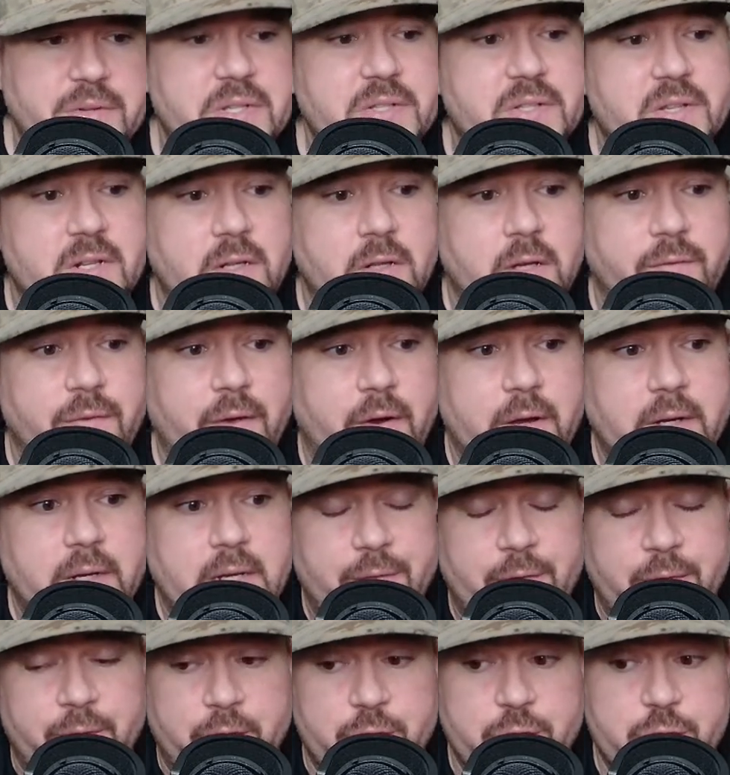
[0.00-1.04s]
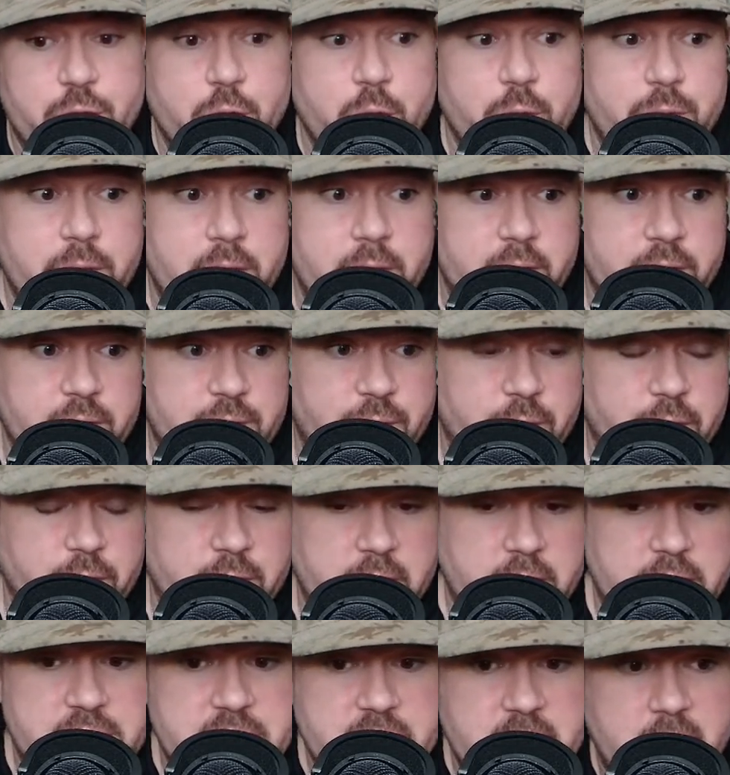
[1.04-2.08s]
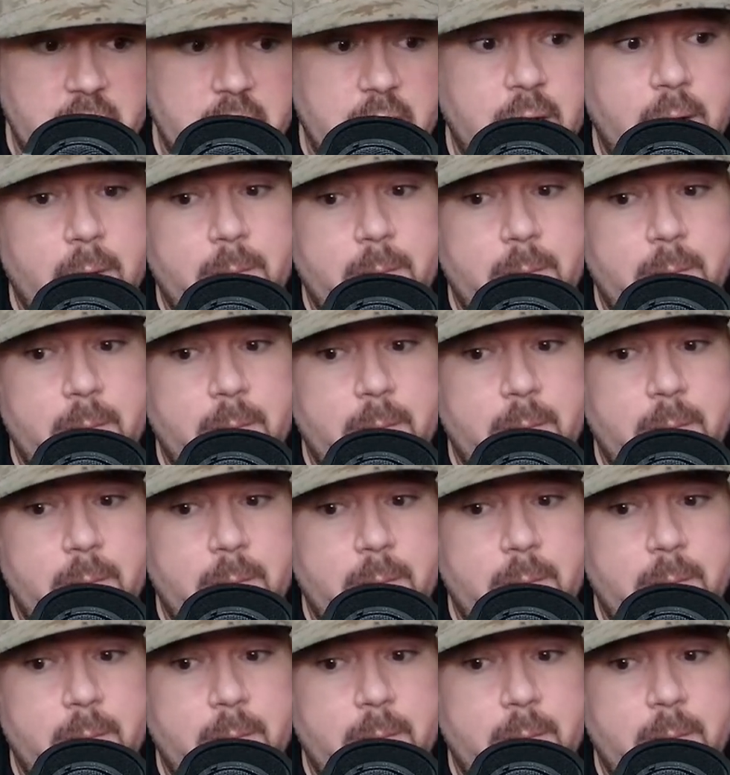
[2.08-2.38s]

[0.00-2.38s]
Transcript: it's going to look very different for Scoot than it is for DC.